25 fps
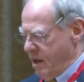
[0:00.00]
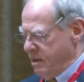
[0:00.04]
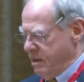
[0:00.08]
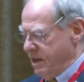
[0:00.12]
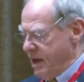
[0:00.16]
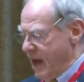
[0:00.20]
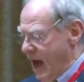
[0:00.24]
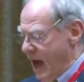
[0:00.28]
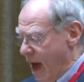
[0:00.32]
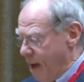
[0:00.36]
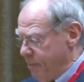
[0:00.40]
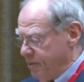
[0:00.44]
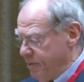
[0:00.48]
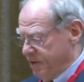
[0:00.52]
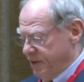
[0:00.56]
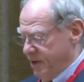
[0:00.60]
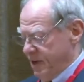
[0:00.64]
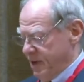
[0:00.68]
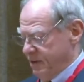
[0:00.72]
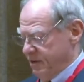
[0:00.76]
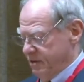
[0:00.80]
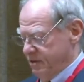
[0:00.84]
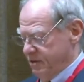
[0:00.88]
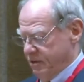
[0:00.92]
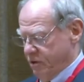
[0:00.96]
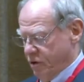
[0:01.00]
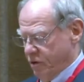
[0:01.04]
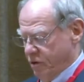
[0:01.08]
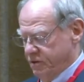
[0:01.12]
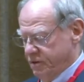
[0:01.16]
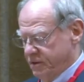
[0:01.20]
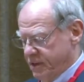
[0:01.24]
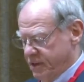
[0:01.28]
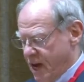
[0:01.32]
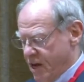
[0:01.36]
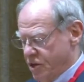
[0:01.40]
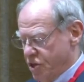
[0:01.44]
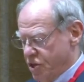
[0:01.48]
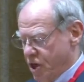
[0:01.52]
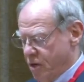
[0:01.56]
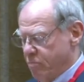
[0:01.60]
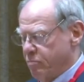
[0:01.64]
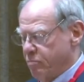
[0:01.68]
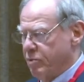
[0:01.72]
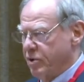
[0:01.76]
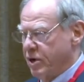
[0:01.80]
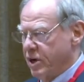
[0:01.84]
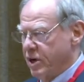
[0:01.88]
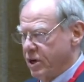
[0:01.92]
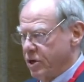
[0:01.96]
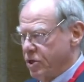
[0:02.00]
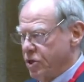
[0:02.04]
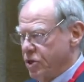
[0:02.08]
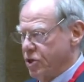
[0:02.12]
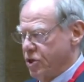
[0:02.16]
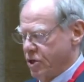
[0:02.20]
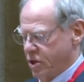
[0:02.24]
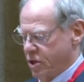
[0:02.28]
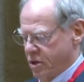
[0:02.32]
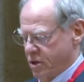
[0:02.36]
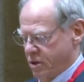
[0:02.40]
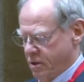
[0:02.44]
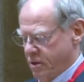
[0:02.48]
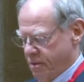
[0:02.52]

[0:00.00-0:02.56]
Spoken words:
The absence of such a breach,